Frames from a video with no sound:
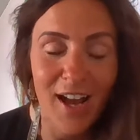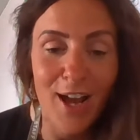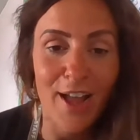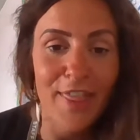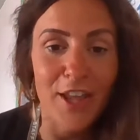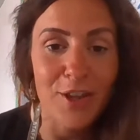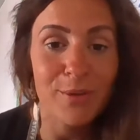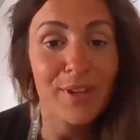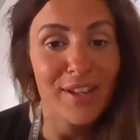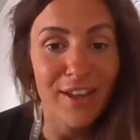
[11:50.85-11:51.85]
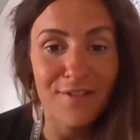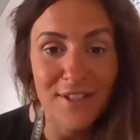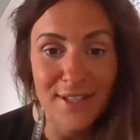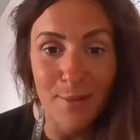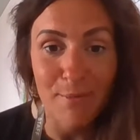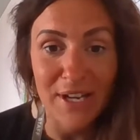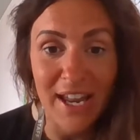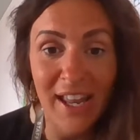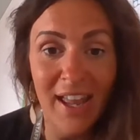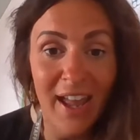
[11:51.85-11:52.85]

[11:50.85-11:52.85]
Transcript: uh, that you can give to somebody